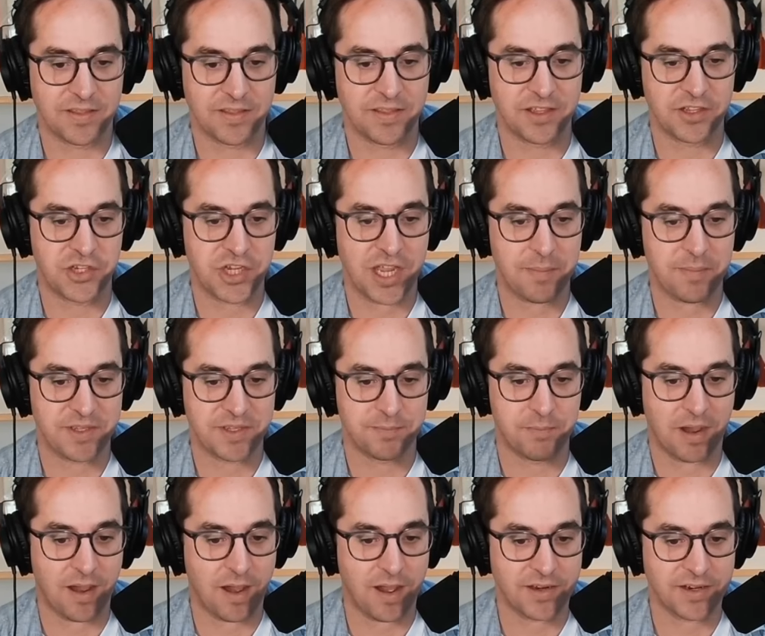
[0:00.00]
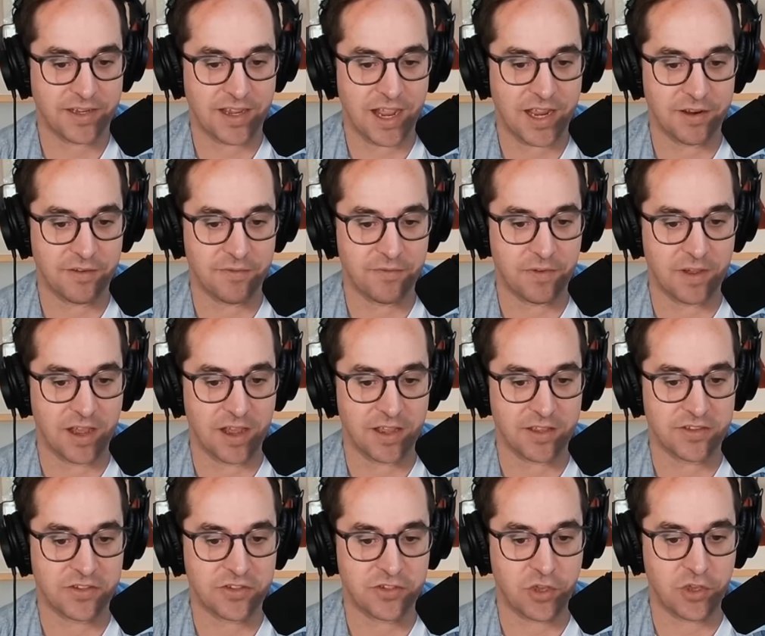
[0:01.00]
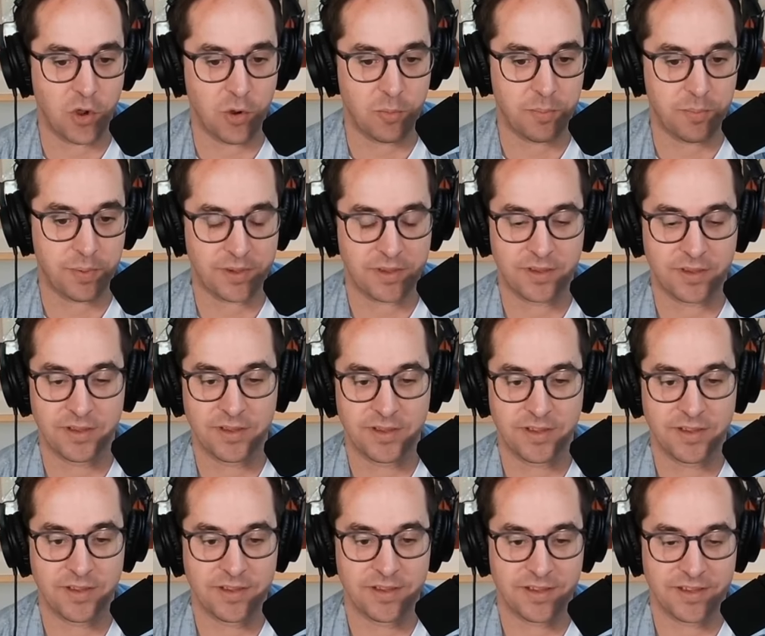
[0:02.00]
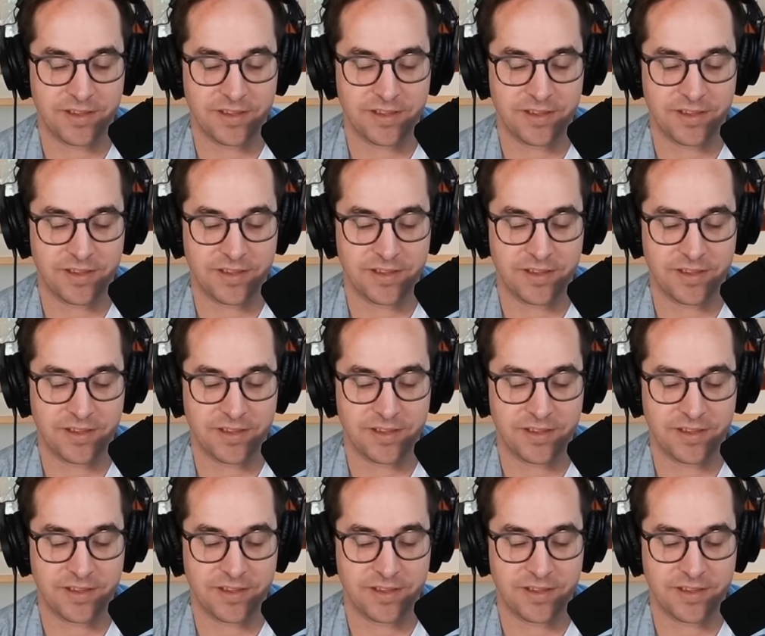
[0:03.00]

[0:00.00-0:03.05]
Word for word: it, the James Bond kind of uh, scope. Yeah, yeah,